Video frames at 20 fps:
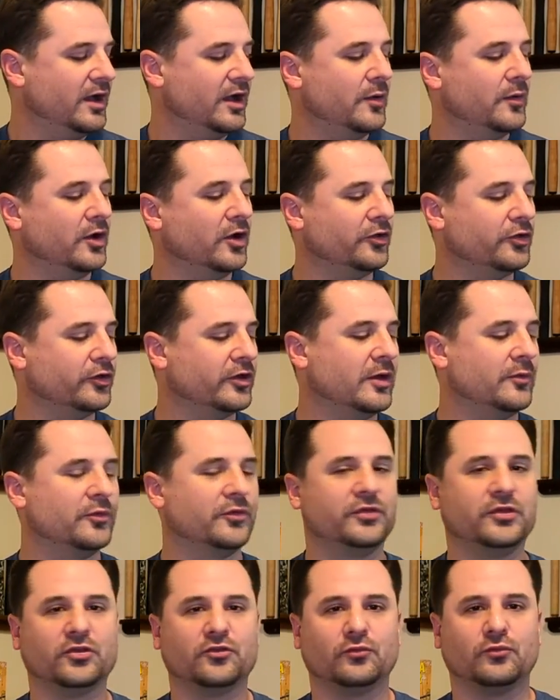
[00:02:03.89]
It also comes
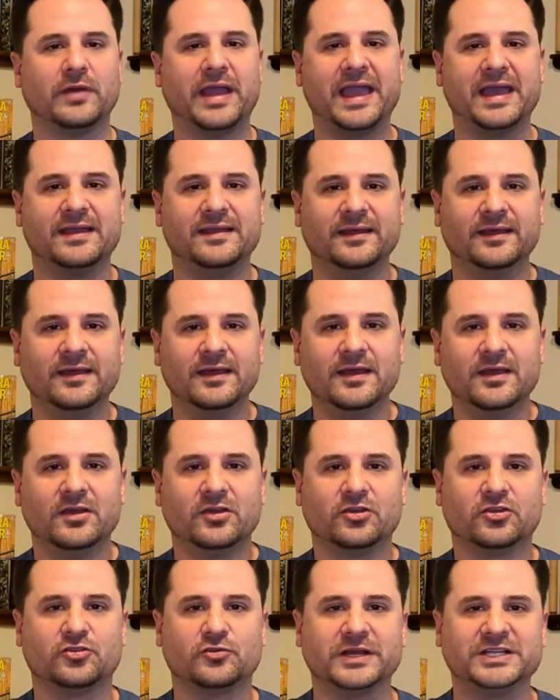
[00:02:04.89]
with this red
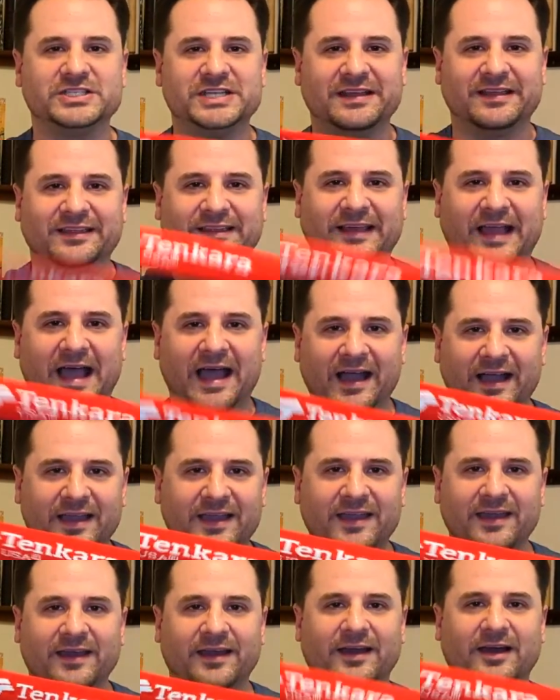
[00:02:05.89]
stretchy
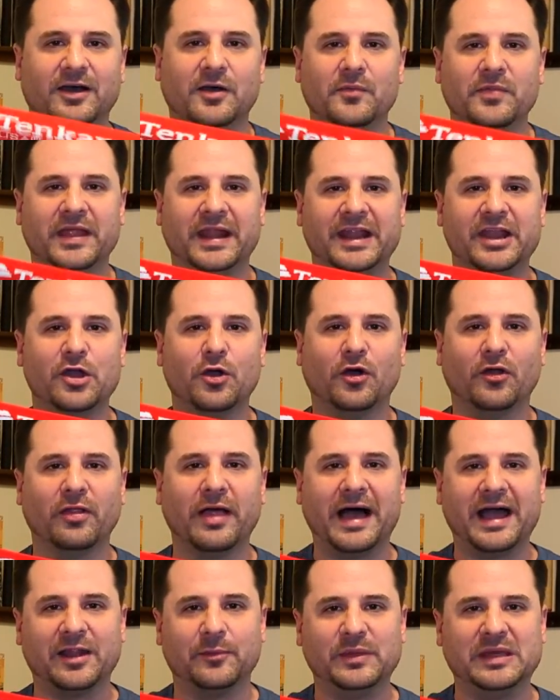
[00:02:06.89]
sock that I know a
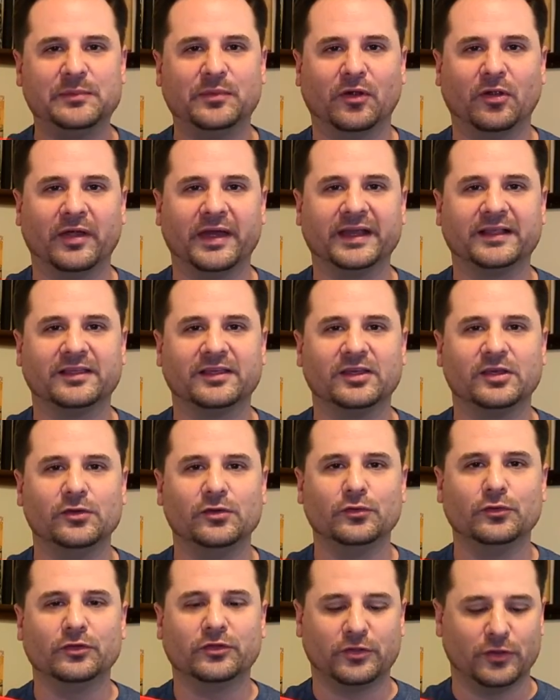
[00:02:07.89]
lot of people like to
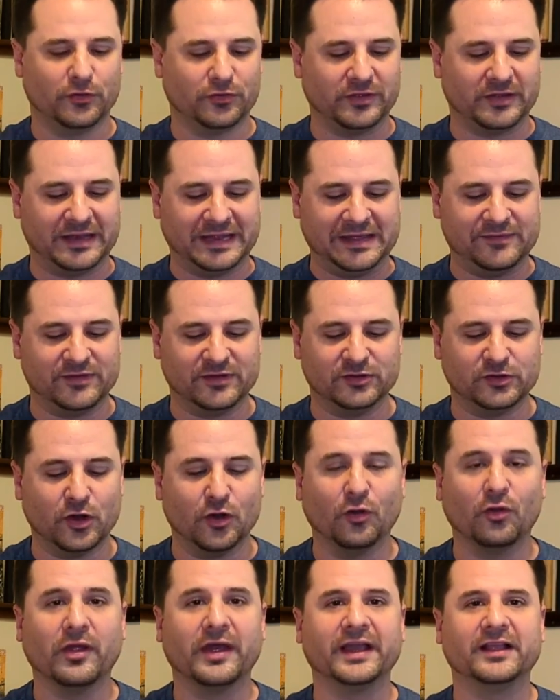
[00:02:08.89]
use. Those that even
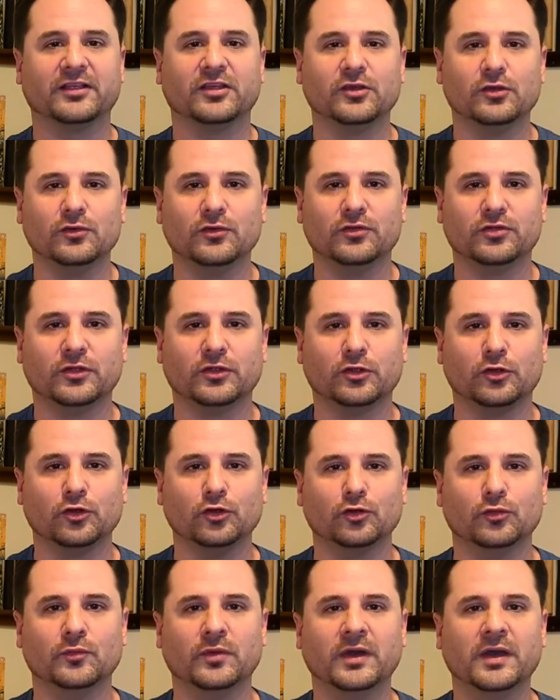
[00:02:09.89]
don't like to use the
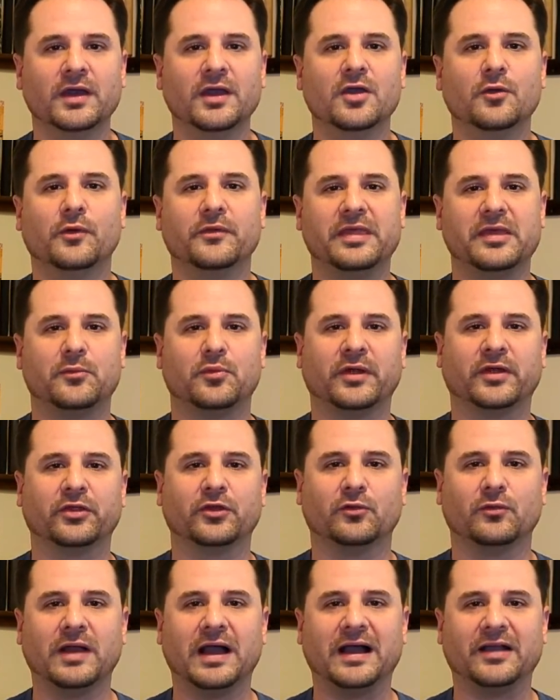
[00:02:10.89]
tube when they bring
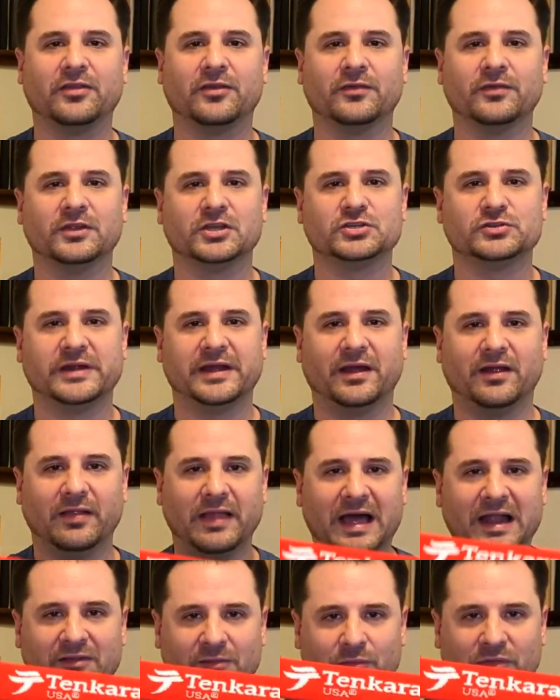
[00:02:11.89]
their rods on the trail, a
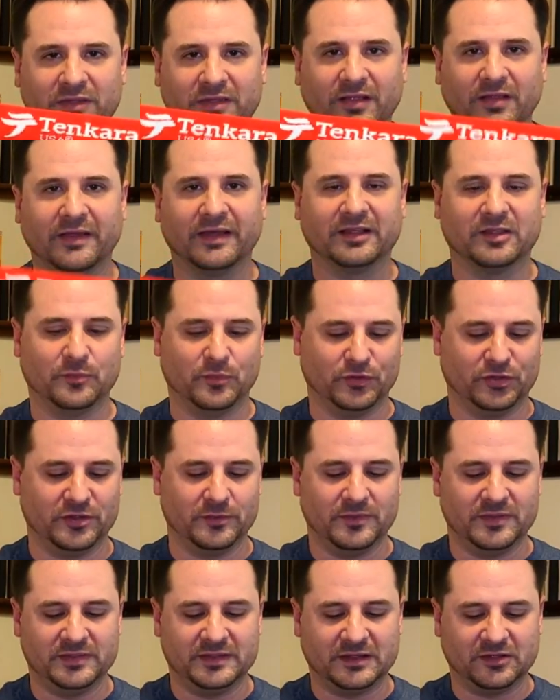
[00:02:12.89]
lot of them still like to put
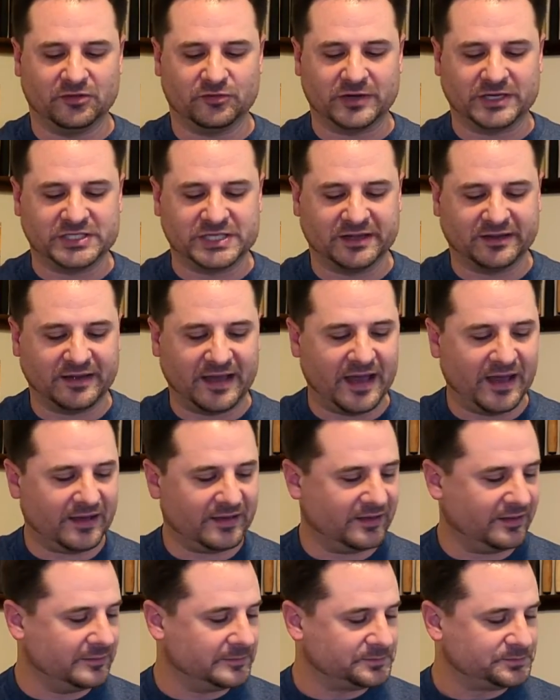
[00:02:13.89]
them in these stretchy
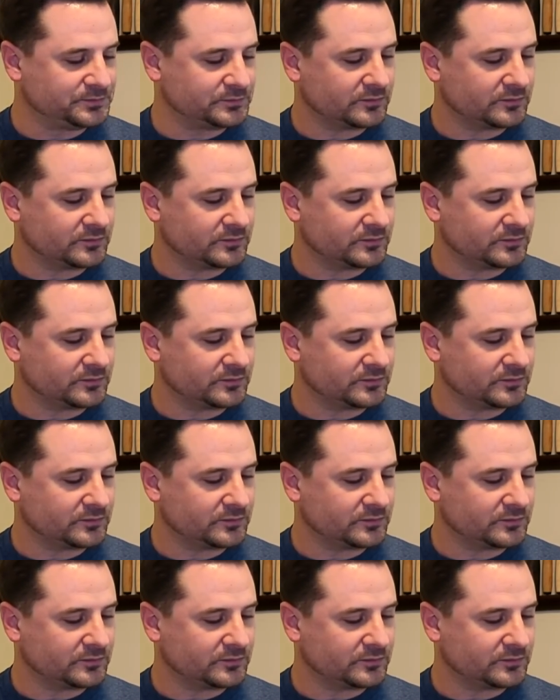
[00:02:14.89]
socks.